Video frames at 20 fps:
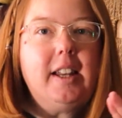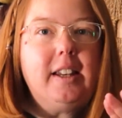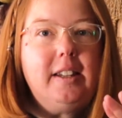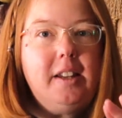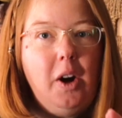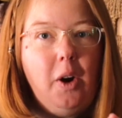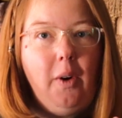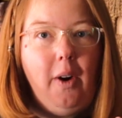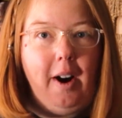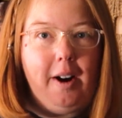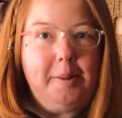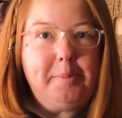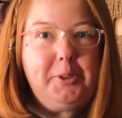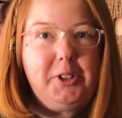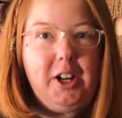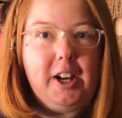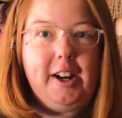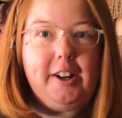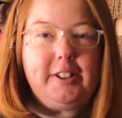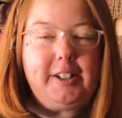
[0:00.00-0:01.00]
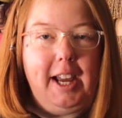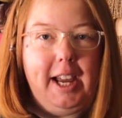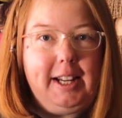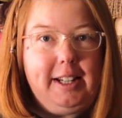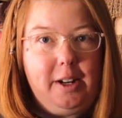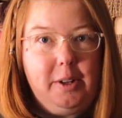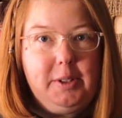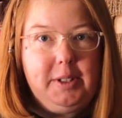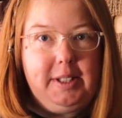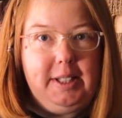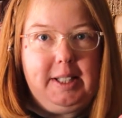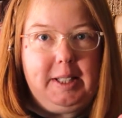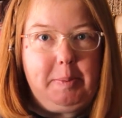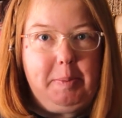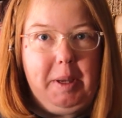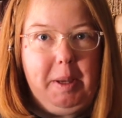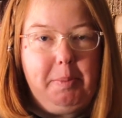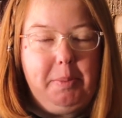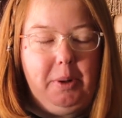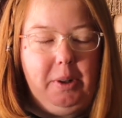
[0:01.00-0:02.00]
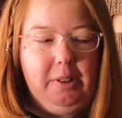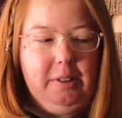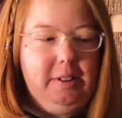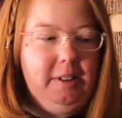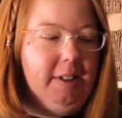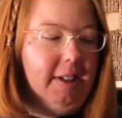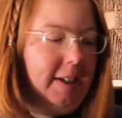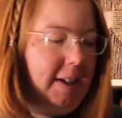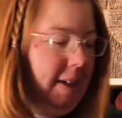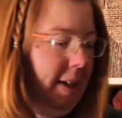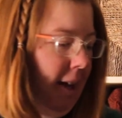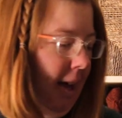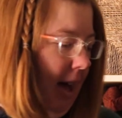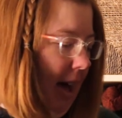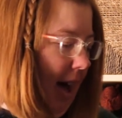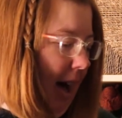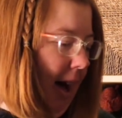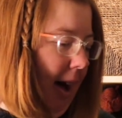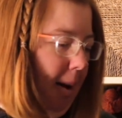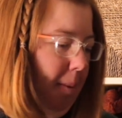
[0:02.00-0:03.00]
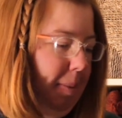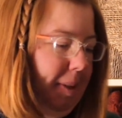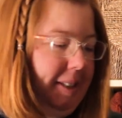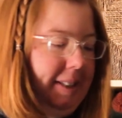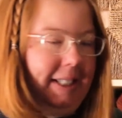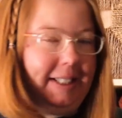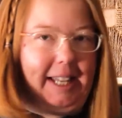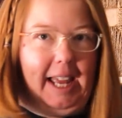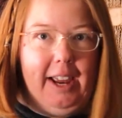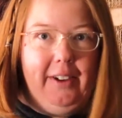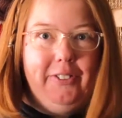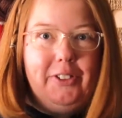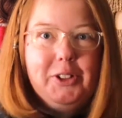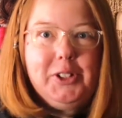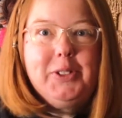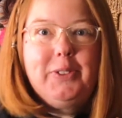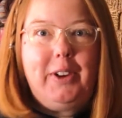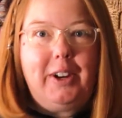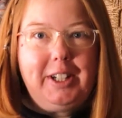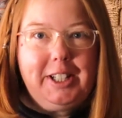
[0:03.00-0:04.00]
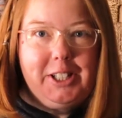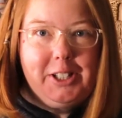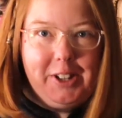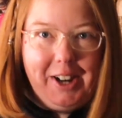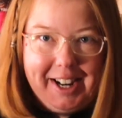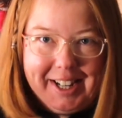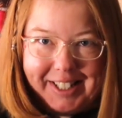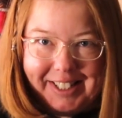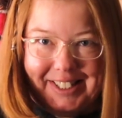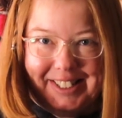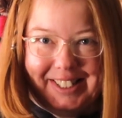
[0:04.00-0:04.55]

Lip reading: No armchair diagnoses, people. But today feels very strange.